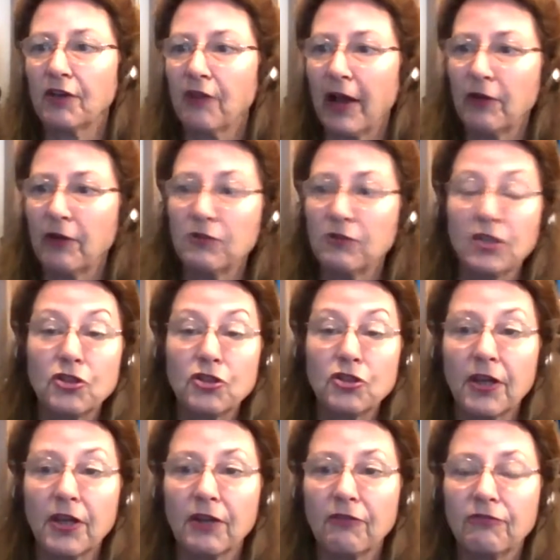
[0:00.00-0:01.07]
only took
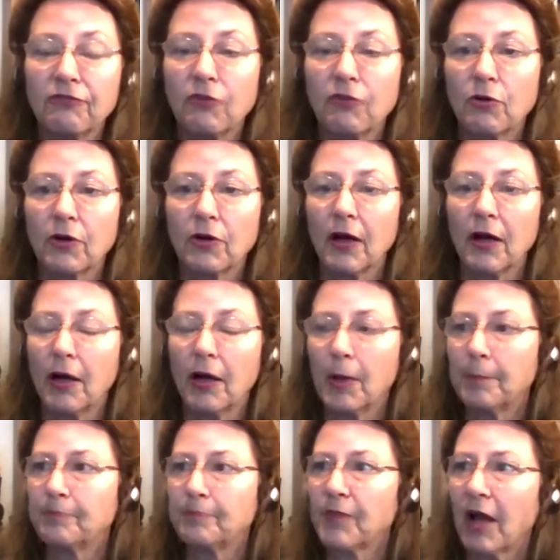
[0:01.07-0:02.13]
it for
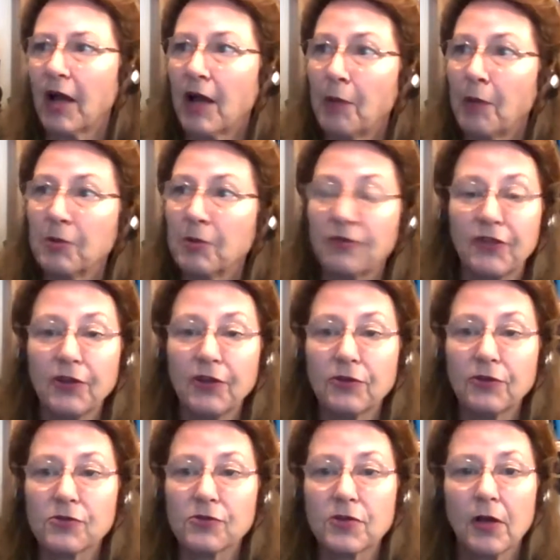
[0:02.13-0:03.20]
a couple of years.